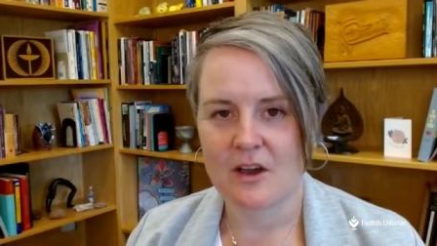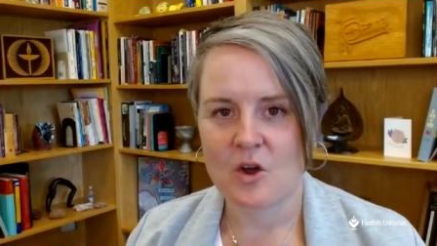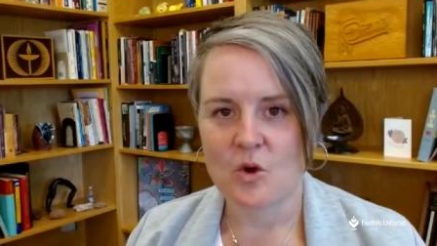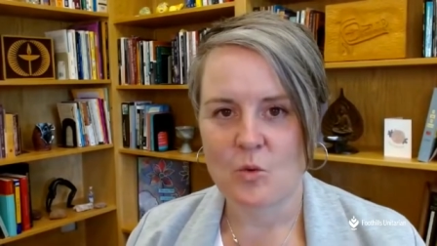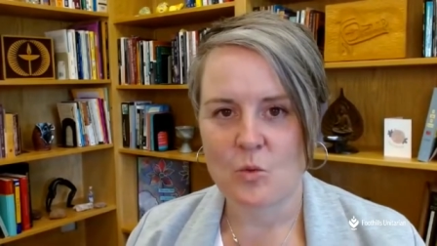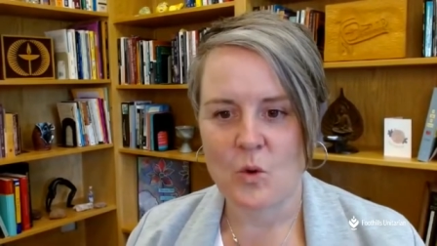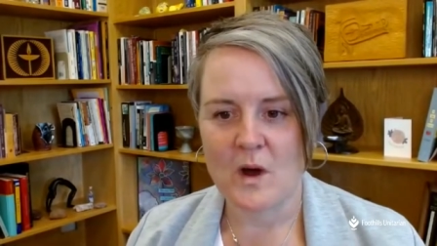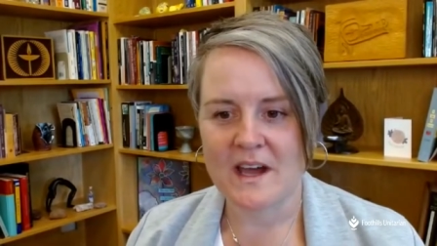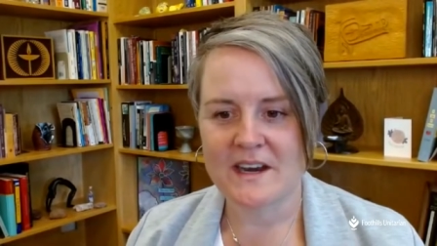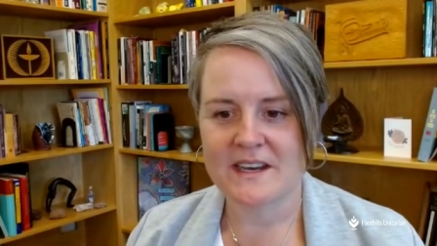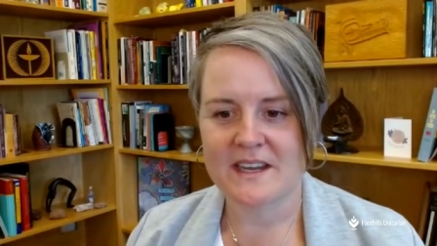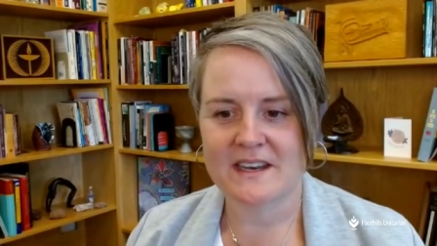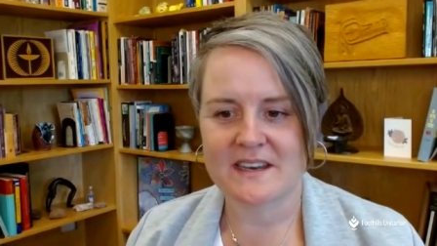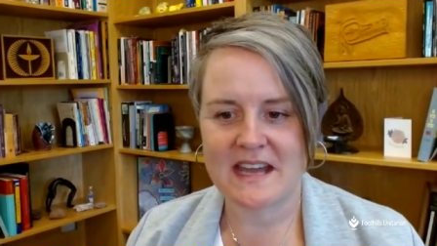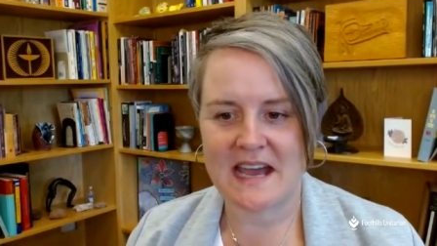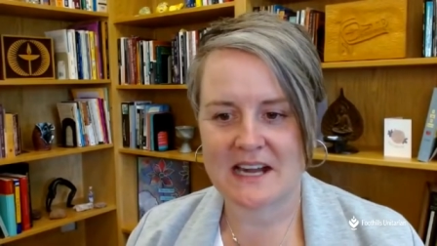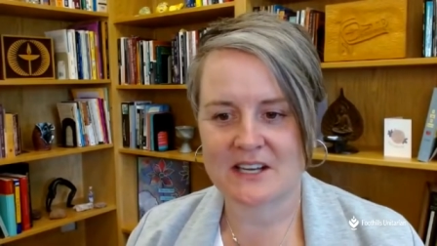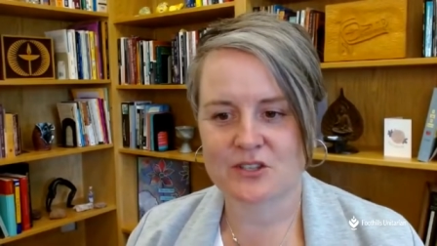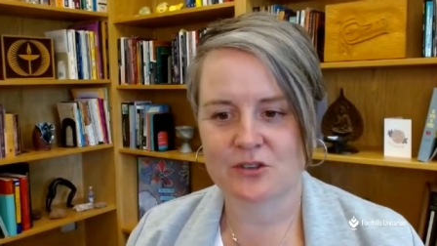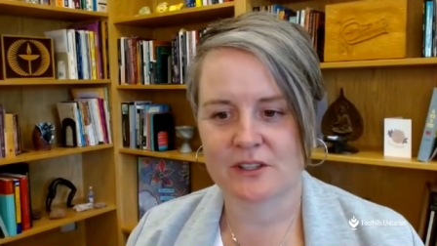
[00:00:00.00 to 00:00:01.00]
One
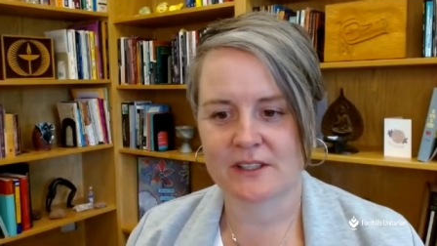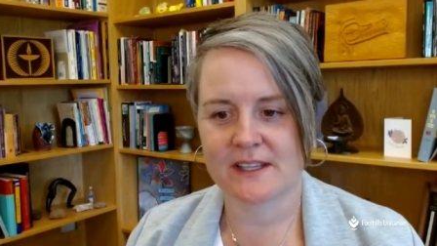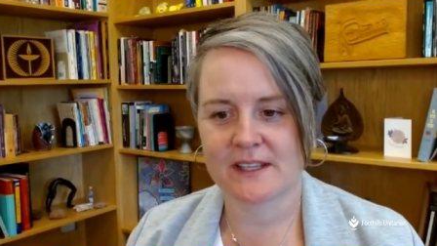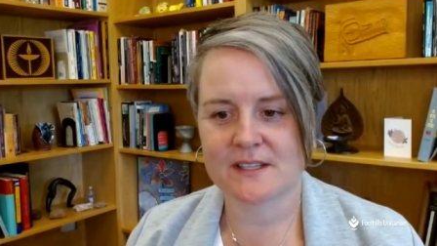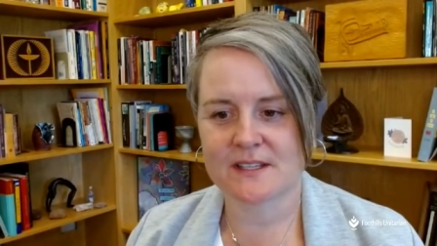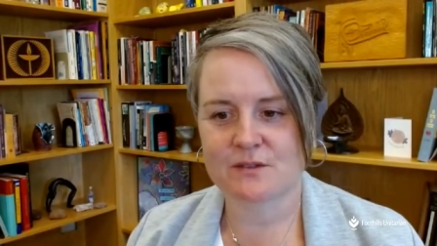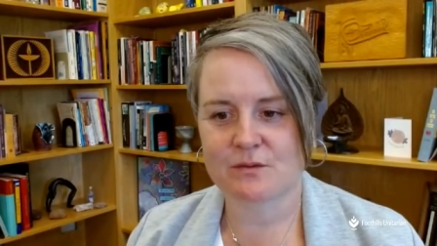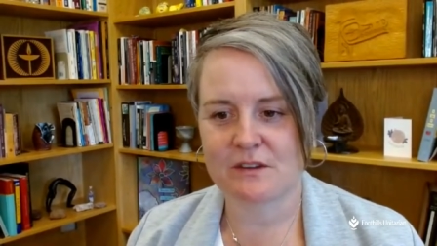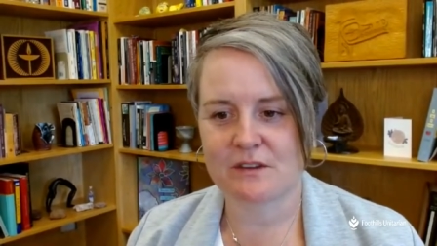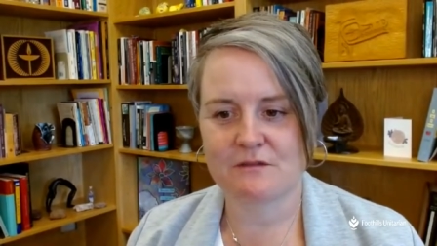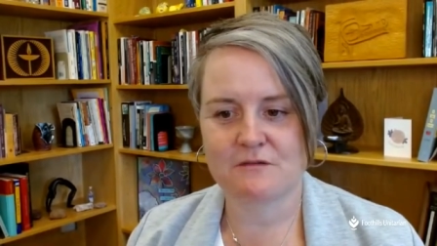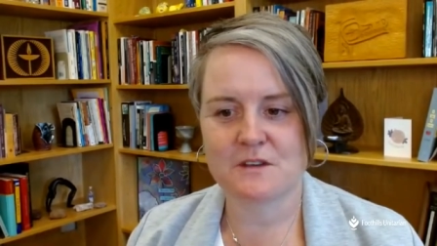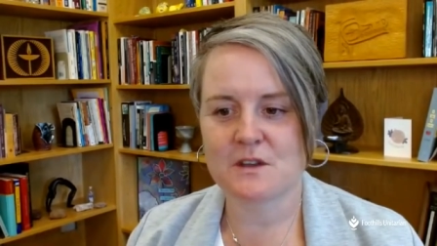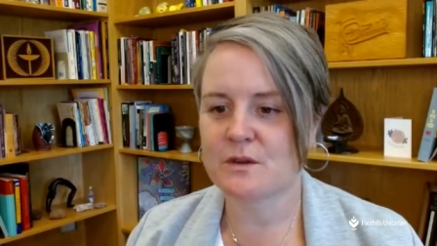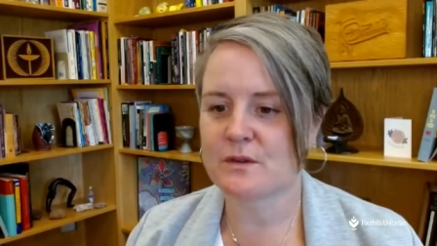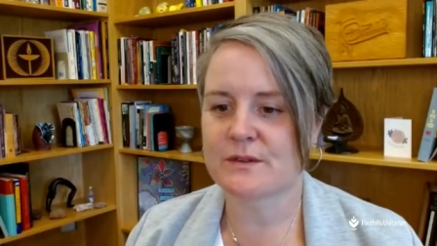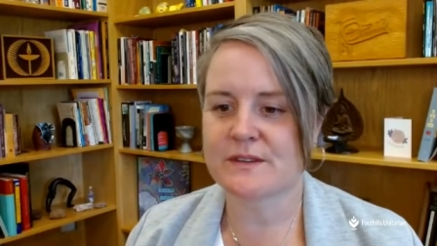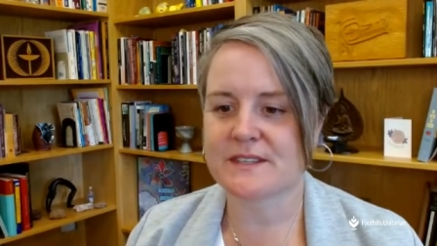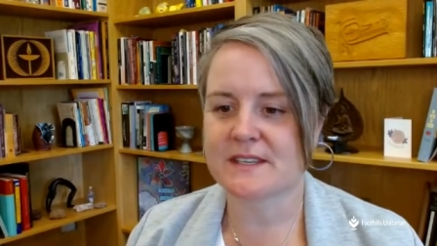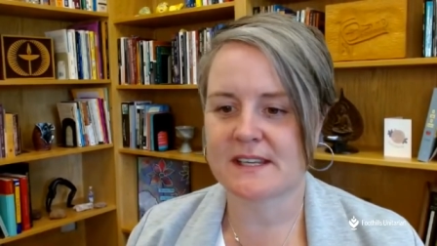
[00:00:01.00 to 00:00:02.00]
naturalist
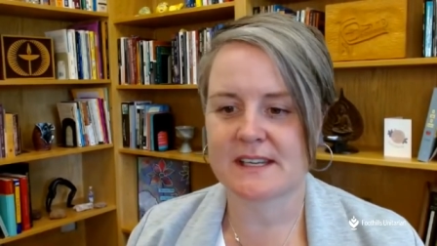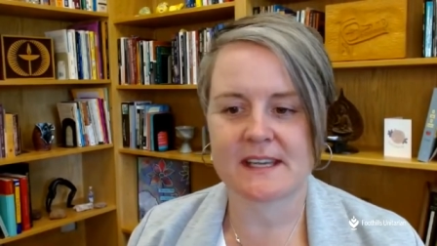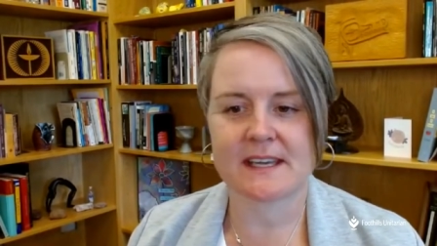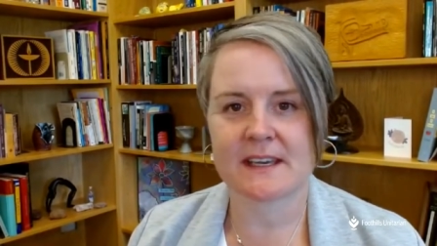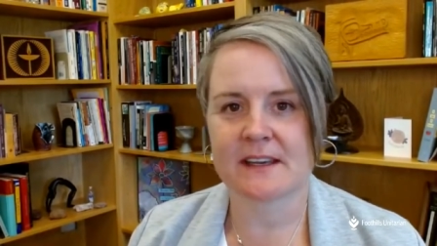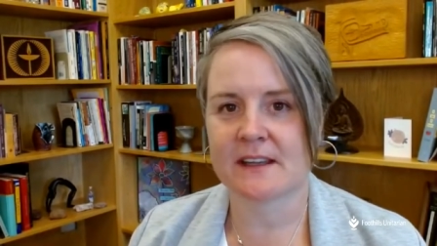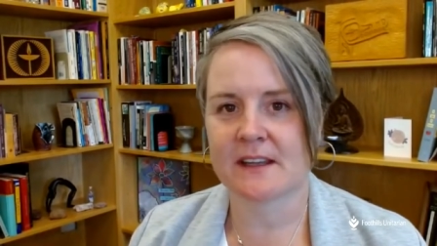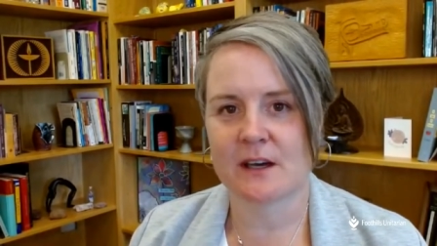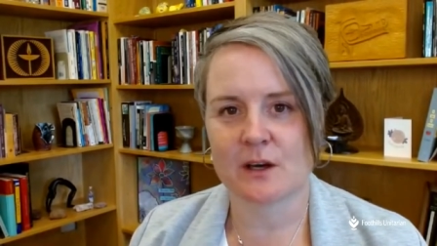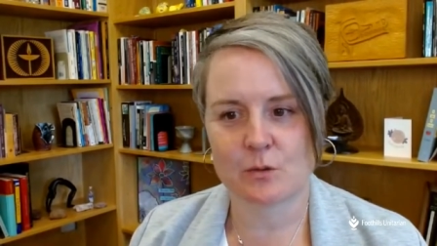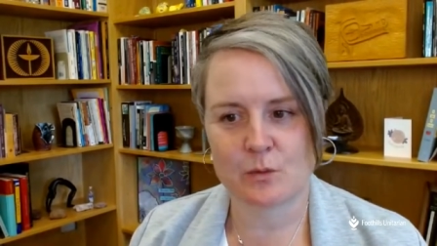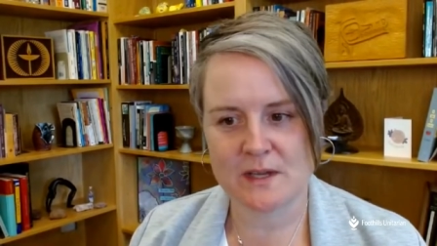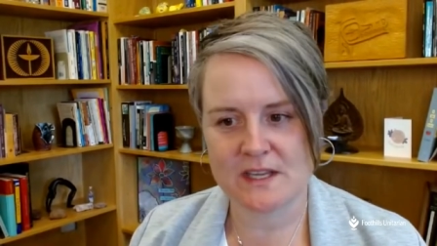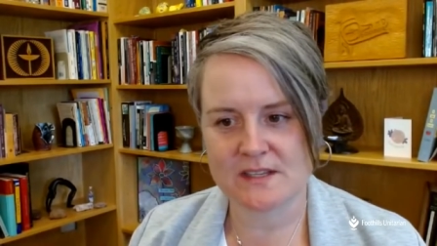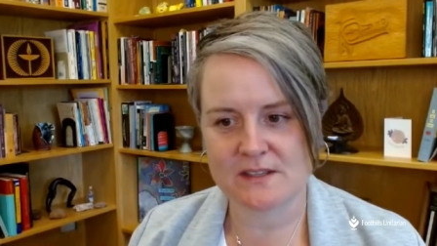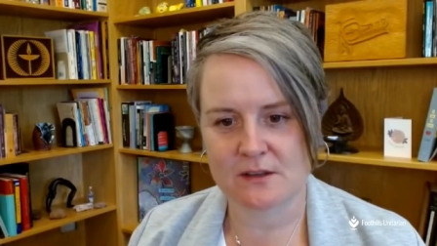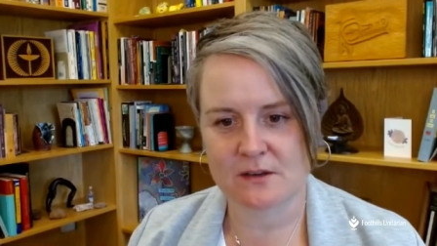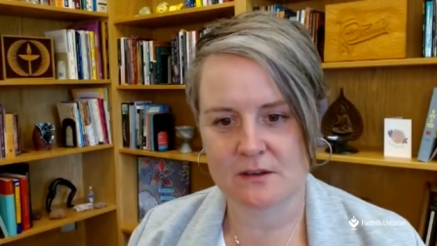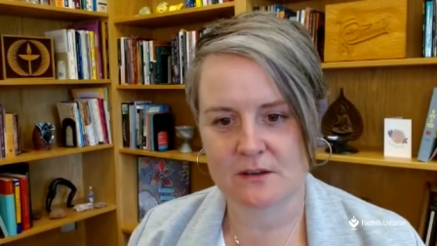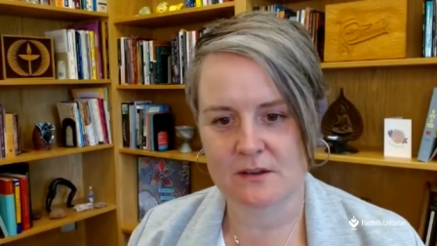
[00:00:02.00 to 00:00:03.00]
refused to kill a
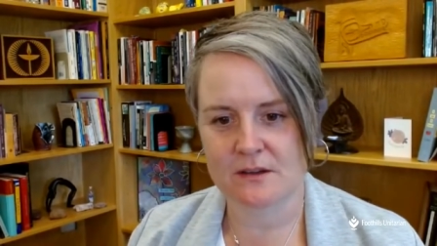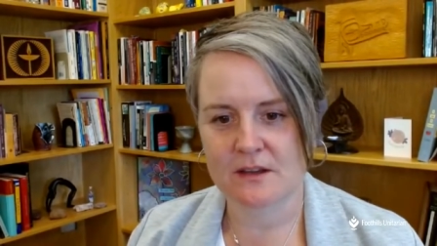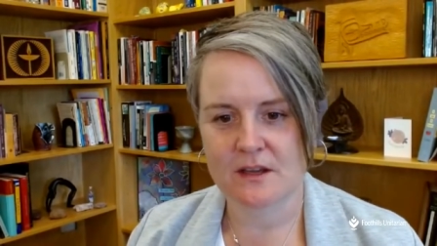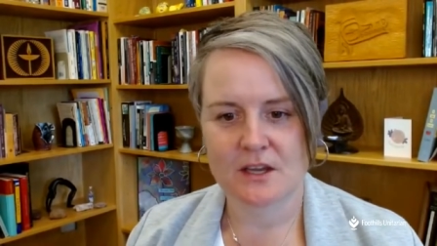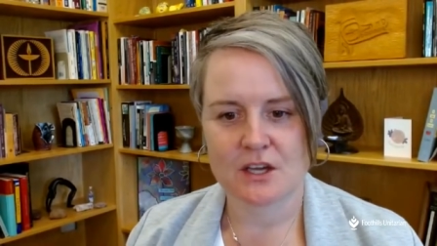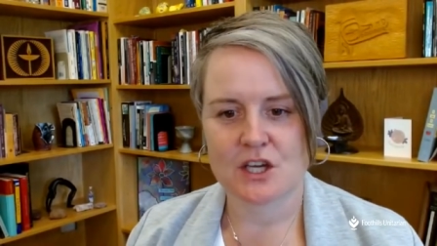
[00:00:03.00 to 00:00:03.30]
weasel